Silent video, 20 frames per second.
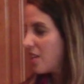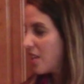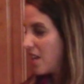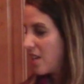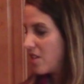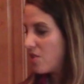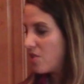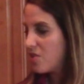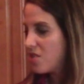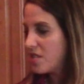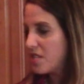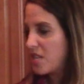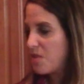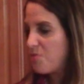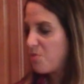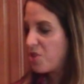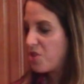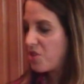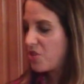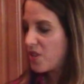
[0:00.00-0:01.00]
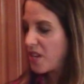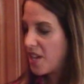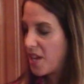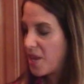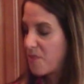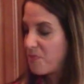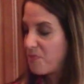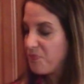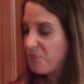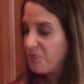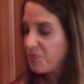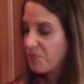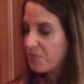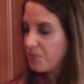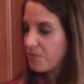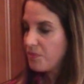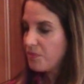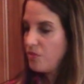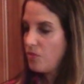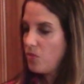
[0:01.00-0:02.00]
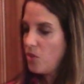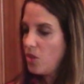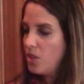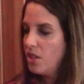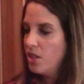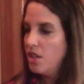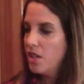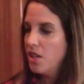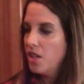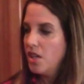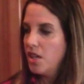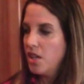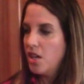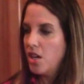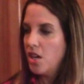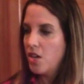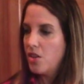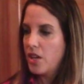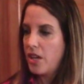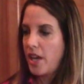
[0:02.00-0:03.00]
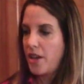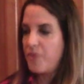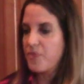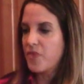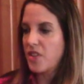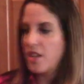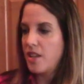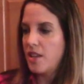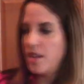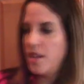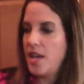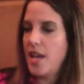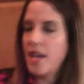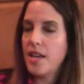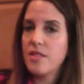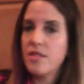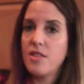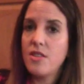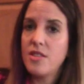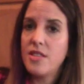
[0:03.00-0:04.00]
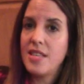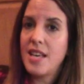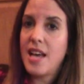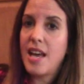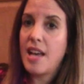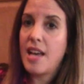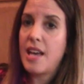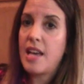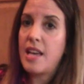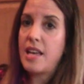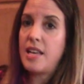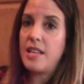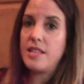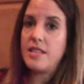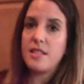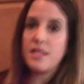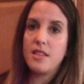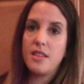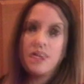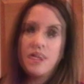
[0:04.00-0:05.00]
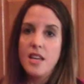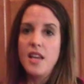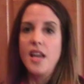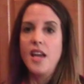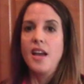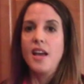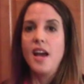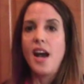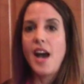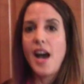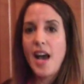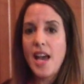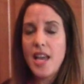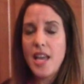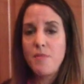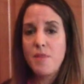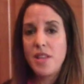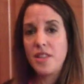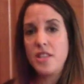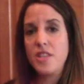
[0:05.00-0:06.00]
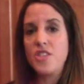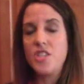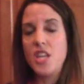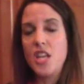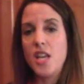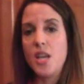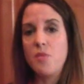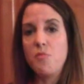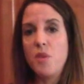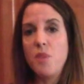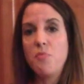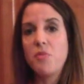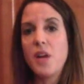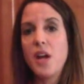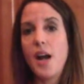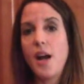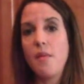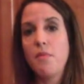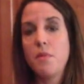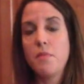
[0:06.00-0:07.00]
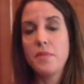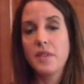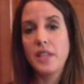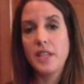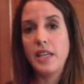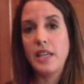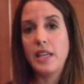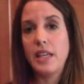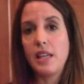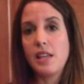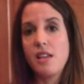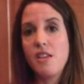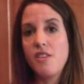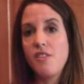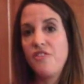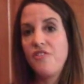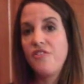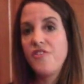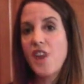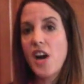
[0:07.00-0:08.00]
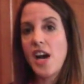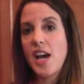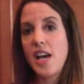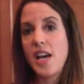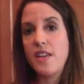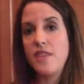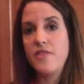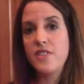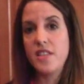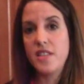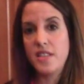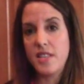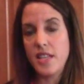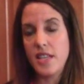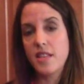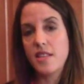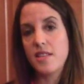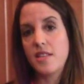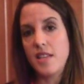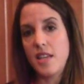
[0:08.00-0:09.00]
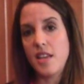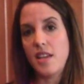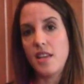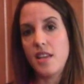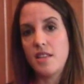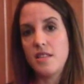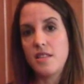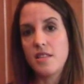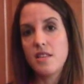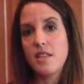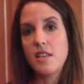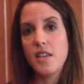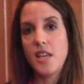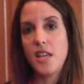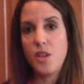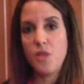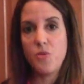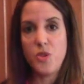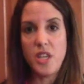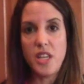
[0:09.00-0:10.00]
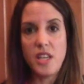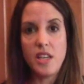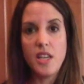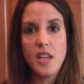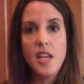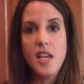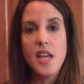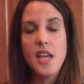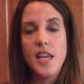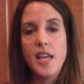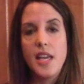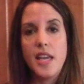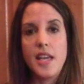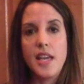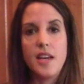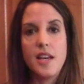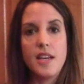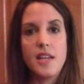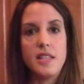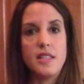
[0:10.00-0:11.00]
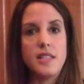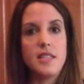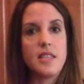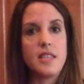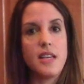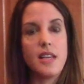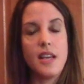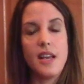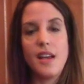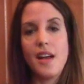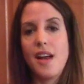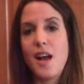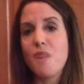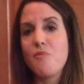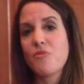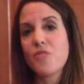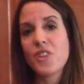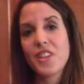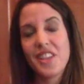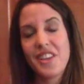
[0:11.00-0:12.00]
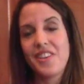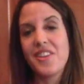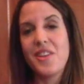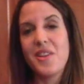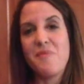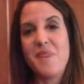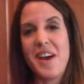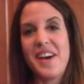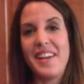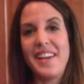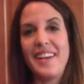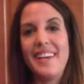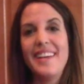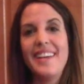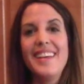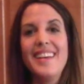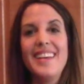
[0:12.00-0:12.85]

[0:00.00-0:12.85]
get your sleep when you can. Okay, exercise. I am at the gym probably 5 to 6 days a week, and I'm really good about it.